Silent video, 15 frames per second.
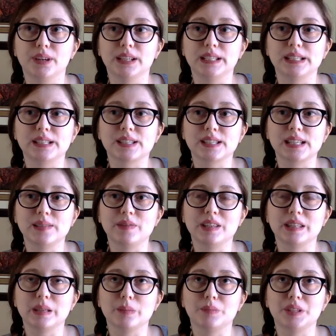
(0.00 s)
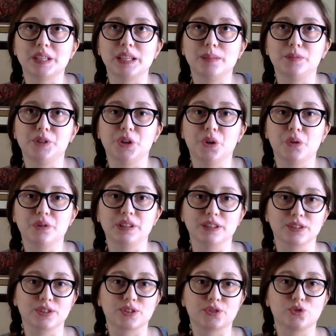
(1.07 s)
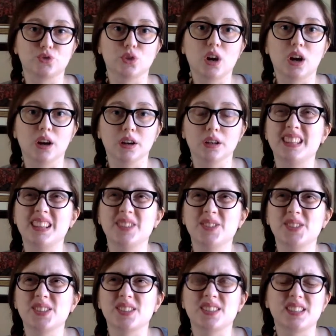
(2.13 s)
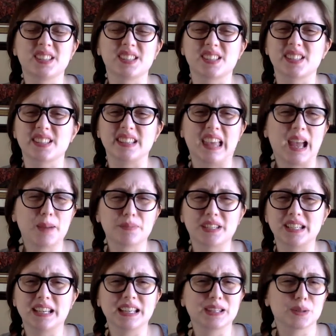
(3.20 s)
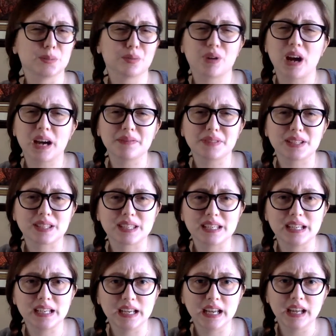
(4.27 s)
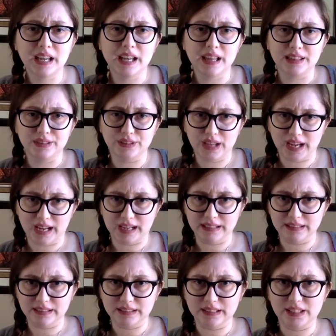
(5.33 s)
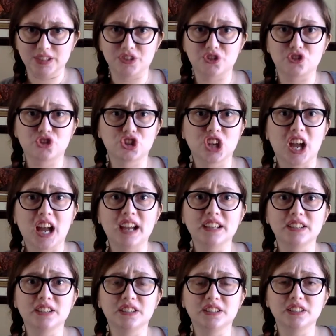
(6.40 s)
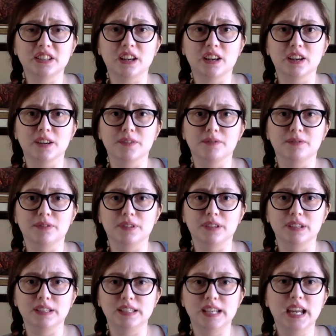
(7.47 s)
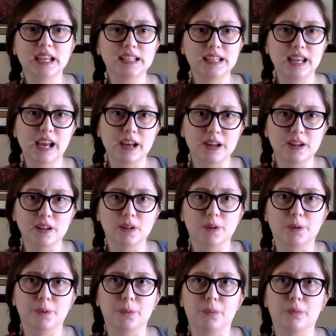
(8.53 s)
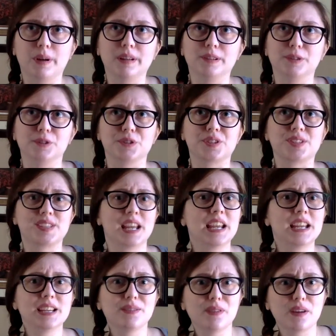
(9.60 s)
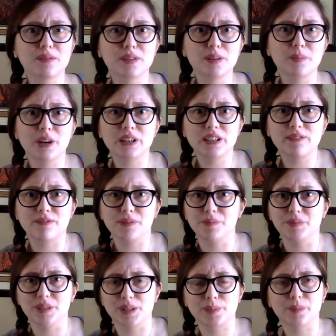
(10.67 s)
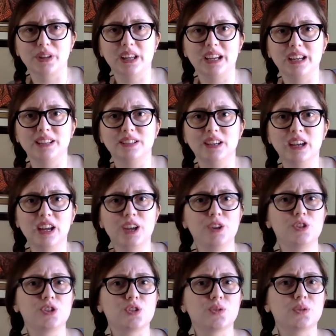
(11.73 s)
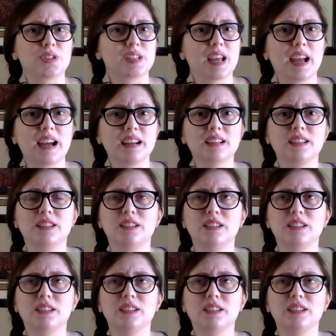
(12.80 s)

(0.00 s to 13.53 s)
and enslaving them to keep growing this drug. And there was this slapped together prophecy that this child of Danielle will save everybody from this plant. So Zach